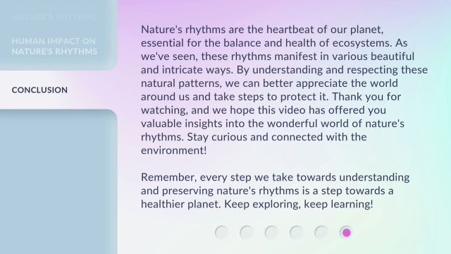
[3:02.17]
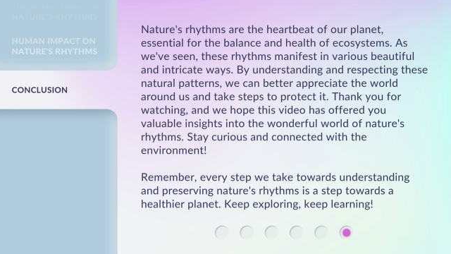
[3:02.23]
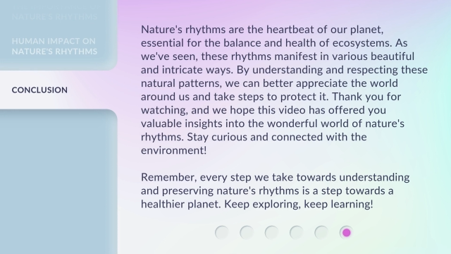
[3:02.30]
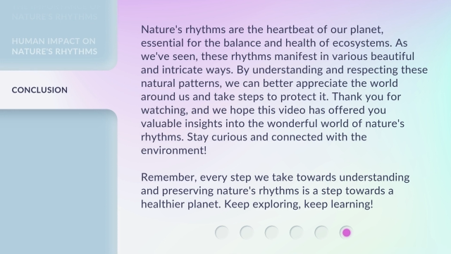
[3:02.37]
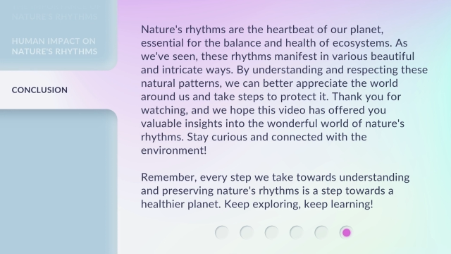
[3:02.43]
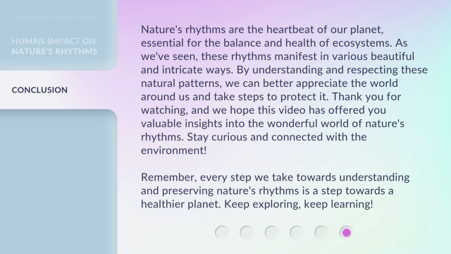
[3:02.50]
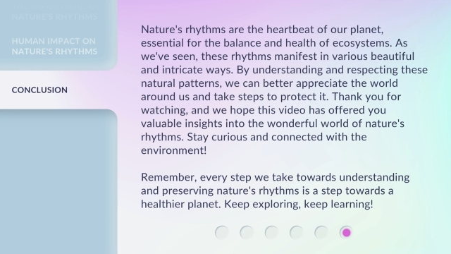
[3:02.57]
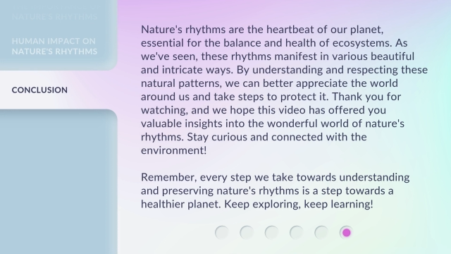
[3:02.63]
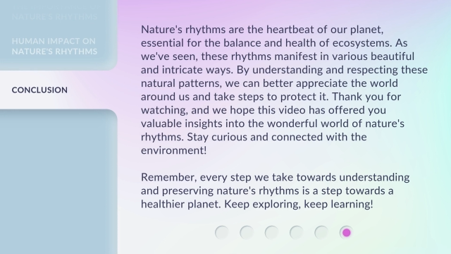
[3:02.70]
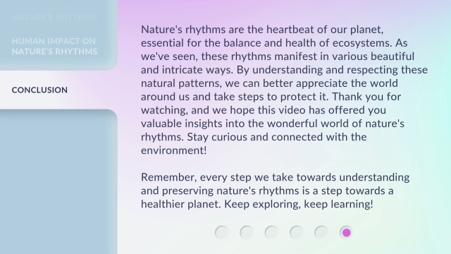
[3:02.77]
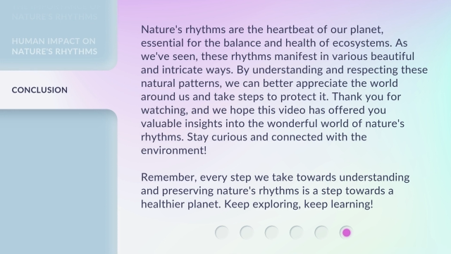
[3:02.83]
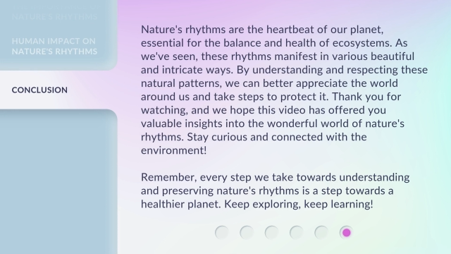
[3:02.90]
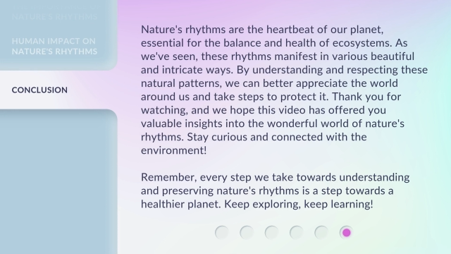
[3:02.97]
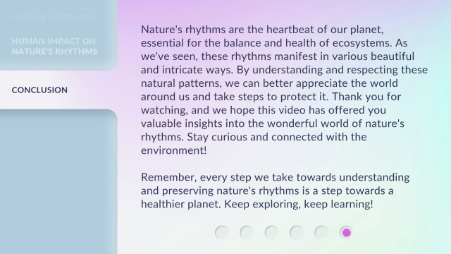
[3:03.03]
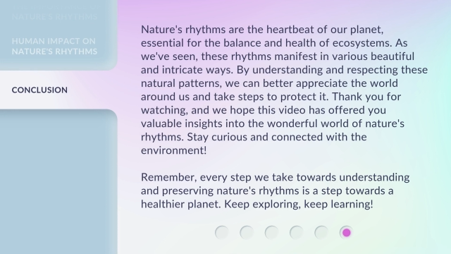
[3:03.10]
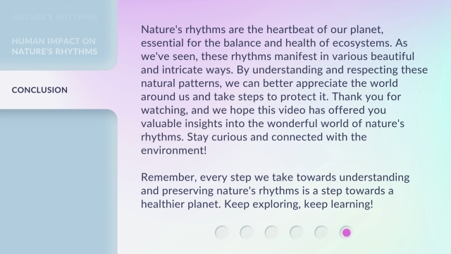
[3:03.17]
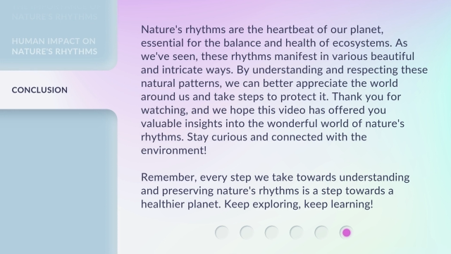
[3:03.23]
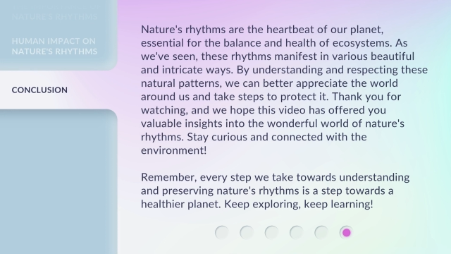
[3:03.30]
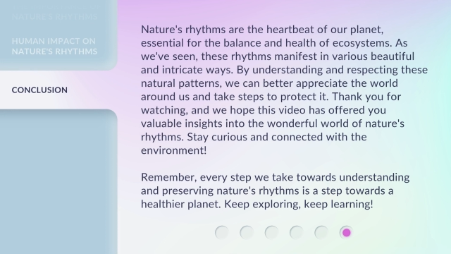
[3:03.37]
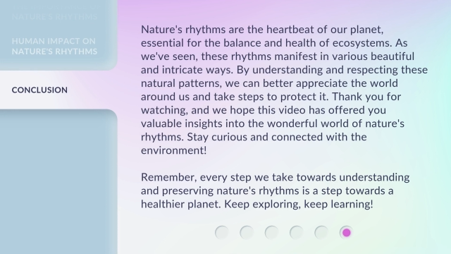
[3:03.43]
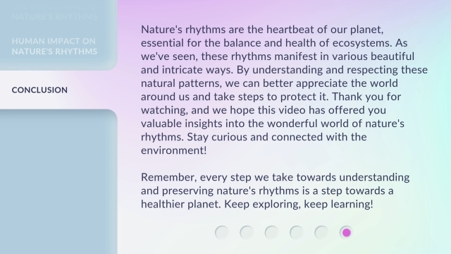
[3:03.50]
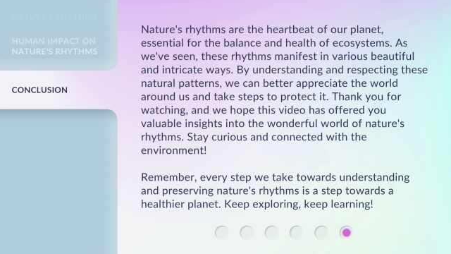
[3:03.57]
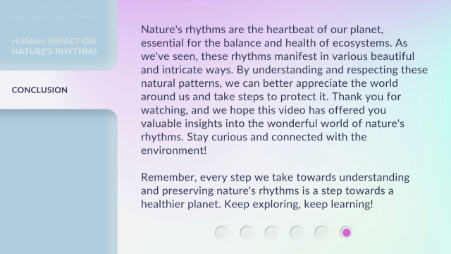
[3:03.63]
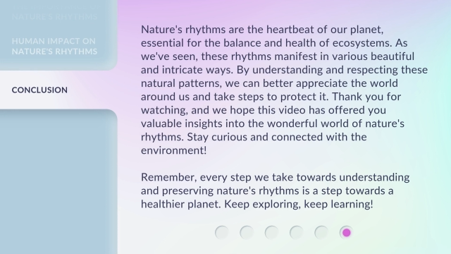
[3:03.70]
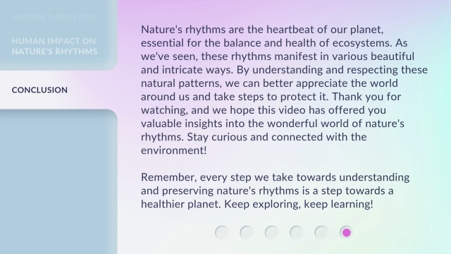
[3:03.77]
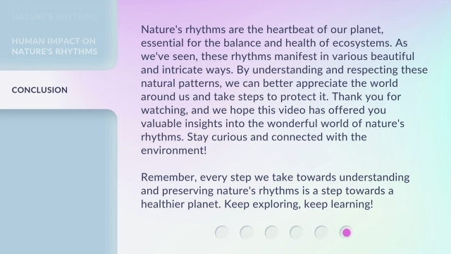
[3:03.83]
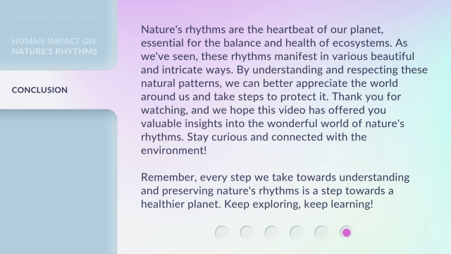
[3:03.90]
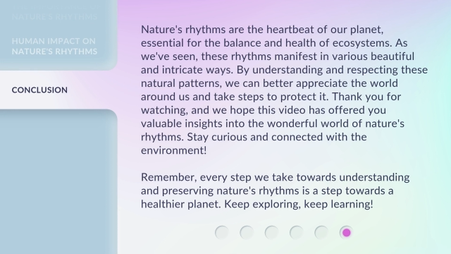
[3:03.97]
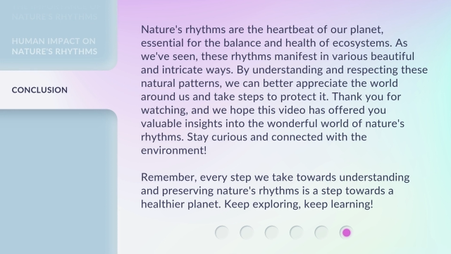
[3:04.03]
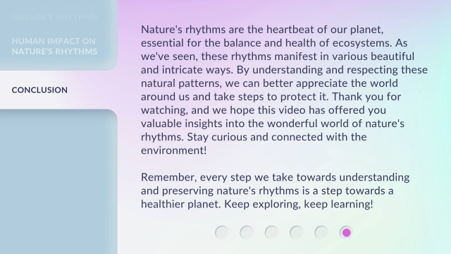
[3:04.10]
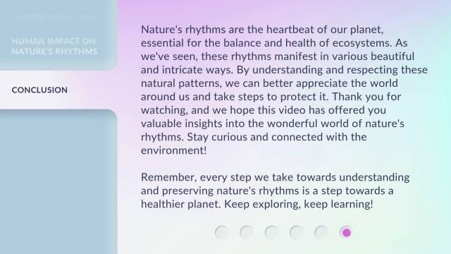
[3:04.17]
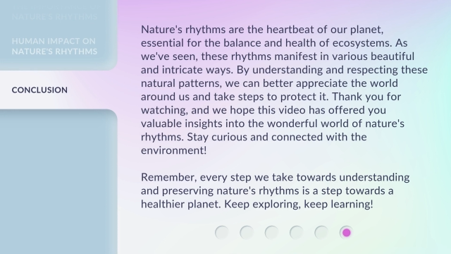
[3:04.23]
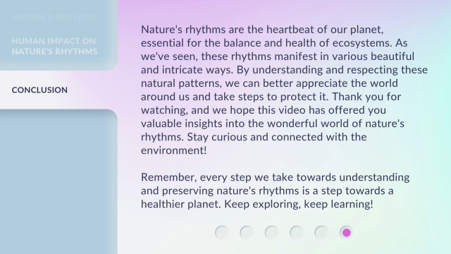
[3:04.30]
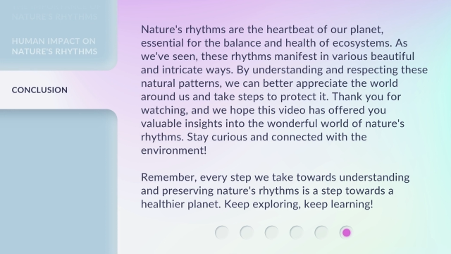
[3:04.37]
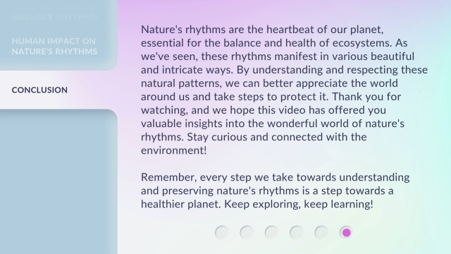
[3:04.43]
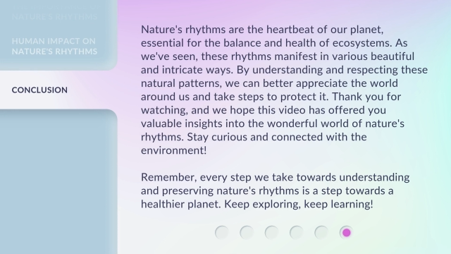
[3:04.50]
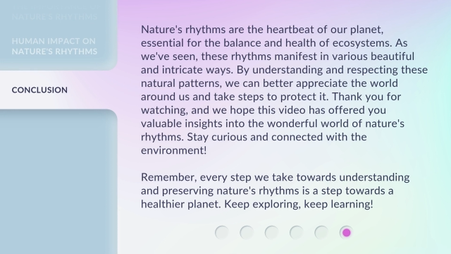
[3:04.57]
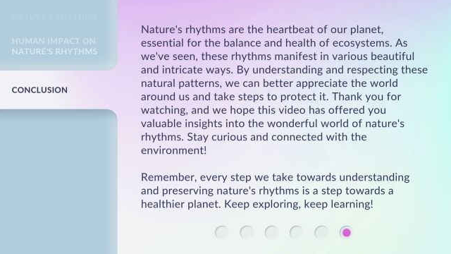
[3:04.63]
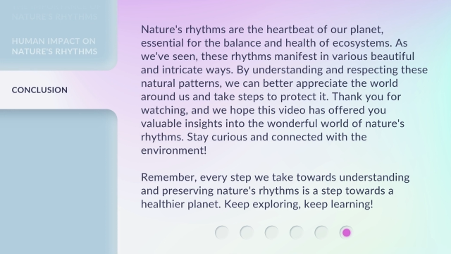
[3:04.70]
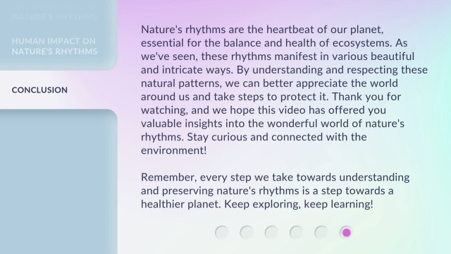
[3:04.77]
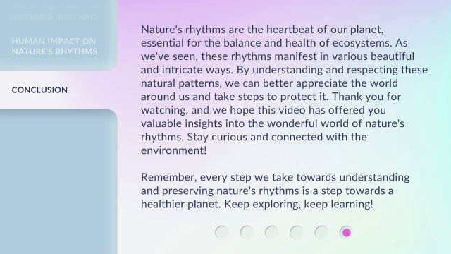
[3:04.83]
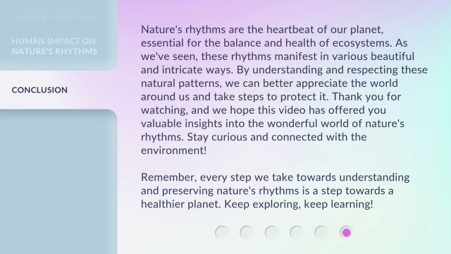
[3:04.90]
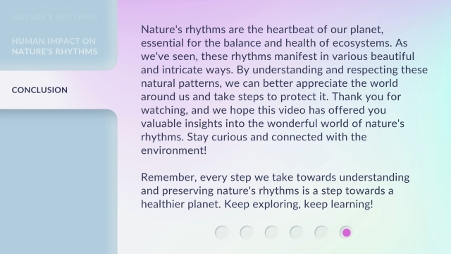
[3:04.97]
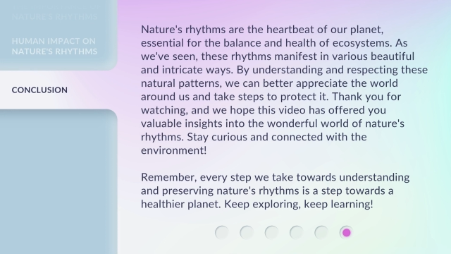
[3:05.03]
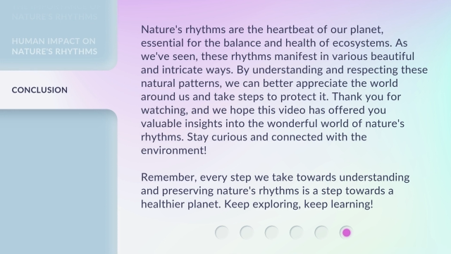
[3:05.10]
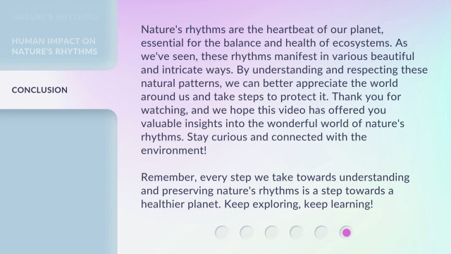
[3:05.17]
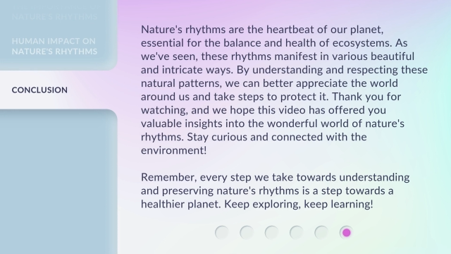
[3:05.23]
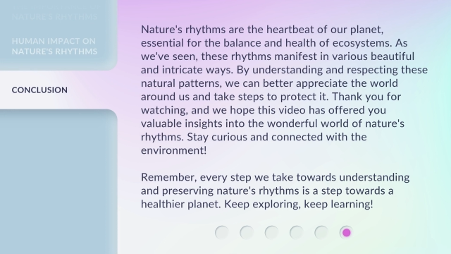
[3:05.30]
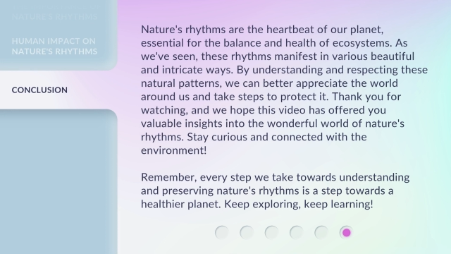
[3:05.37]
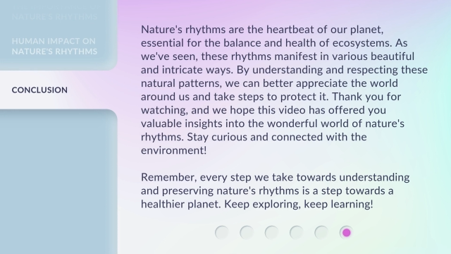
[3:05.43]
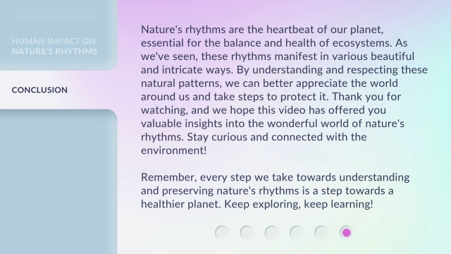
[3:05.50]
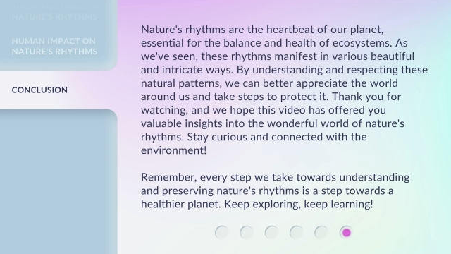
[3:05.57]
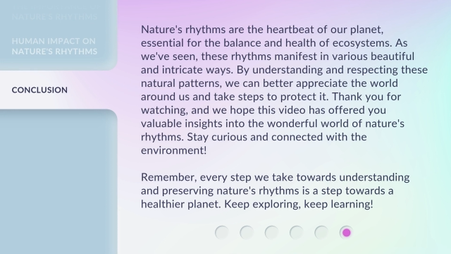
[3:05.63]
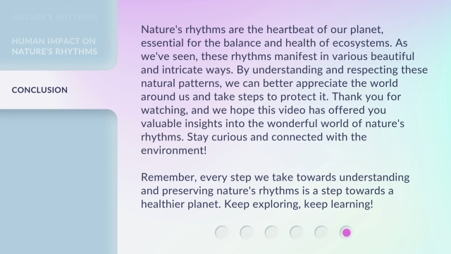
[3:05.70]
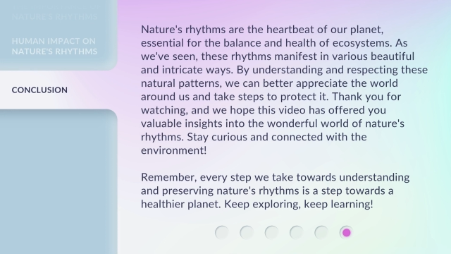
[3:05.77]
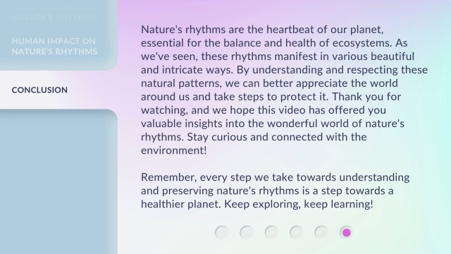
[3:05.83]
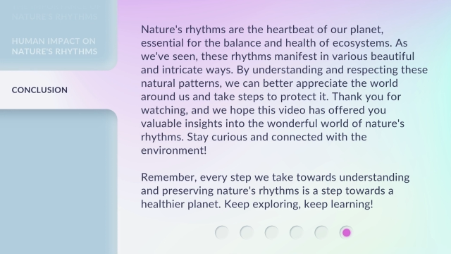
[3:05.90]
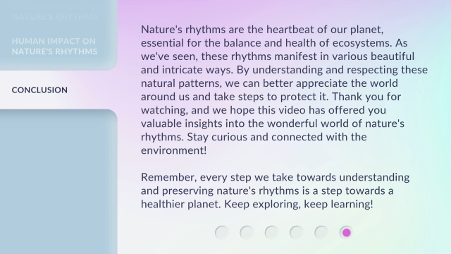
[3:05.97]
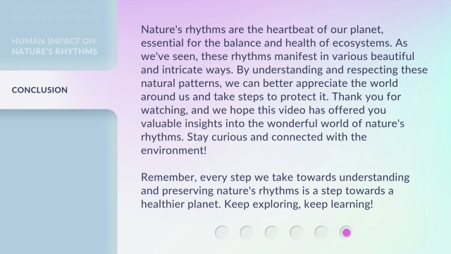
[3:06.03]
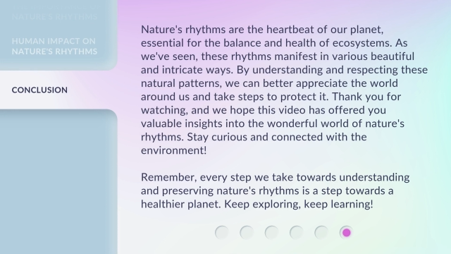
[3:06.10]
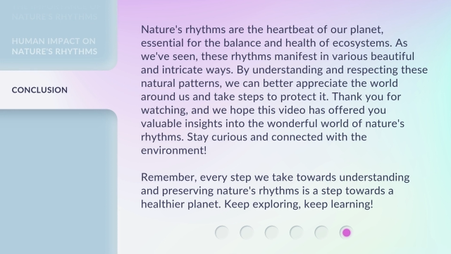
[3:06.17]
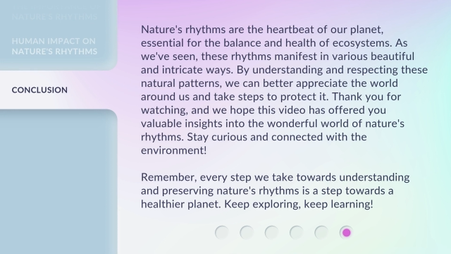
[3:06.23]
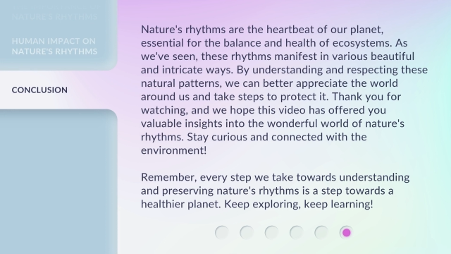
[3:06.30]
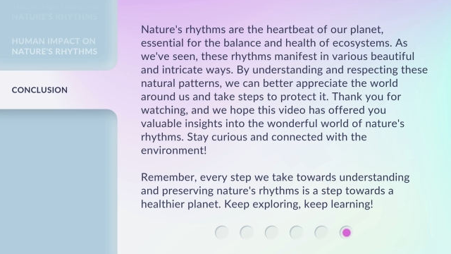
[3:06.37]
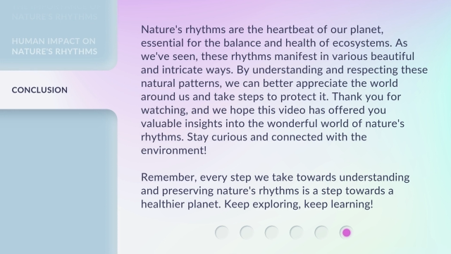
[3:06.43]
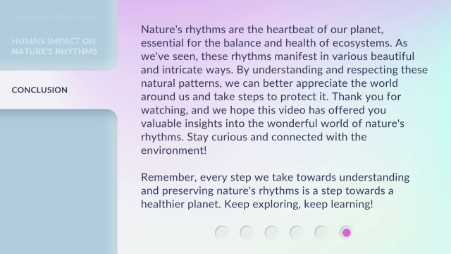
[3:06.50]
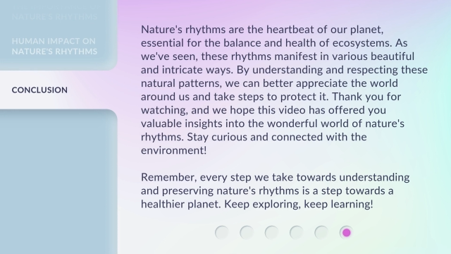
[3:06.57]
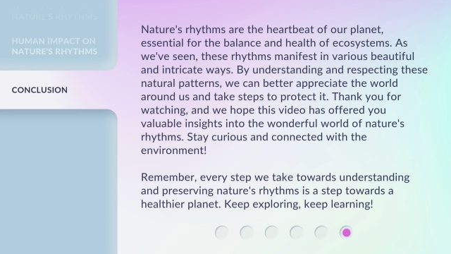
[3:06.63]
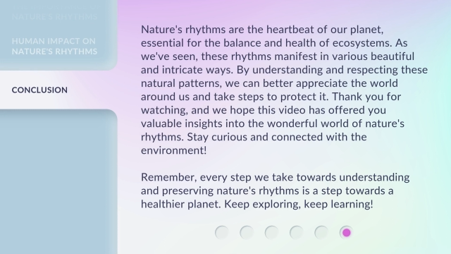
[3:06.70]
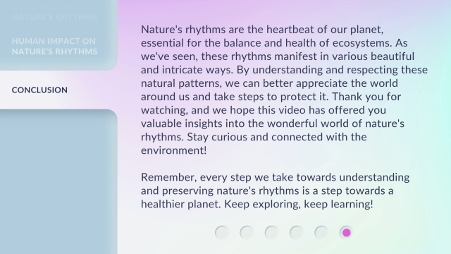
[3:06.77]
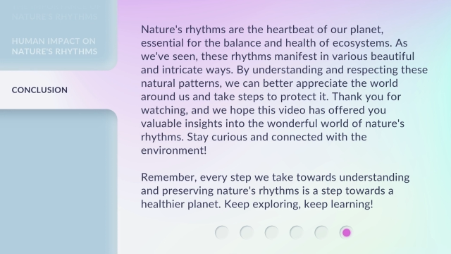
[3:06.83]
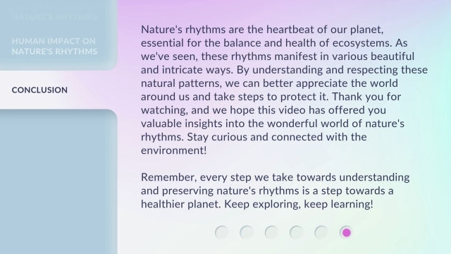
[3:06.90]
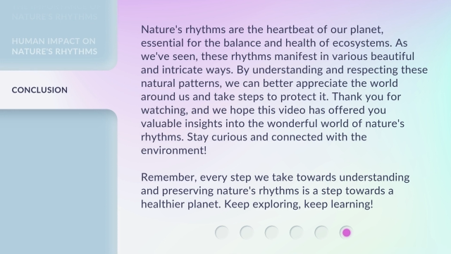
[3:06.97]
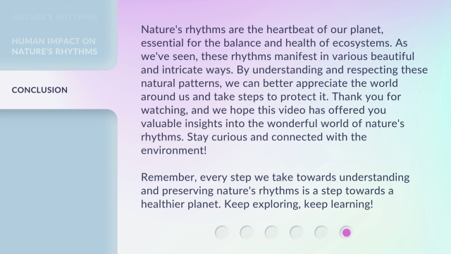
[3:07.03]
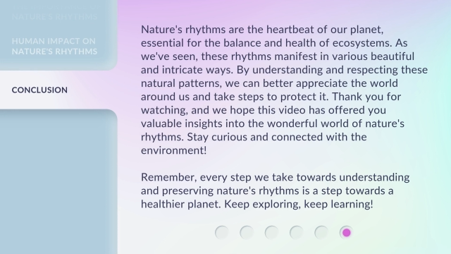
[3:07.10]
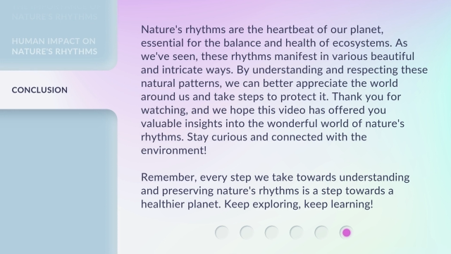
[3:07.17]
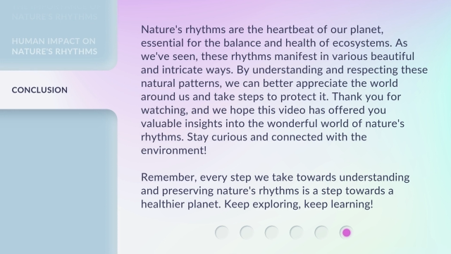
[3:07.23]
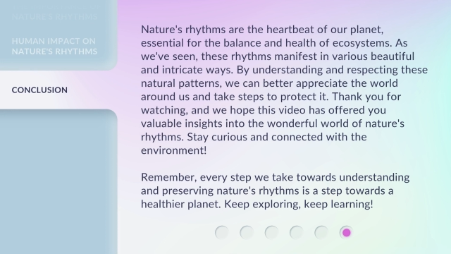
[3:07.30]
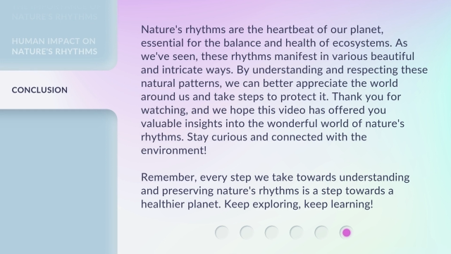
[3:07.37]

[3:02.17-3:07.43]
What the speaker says: No face is visible, so there are no lips to read.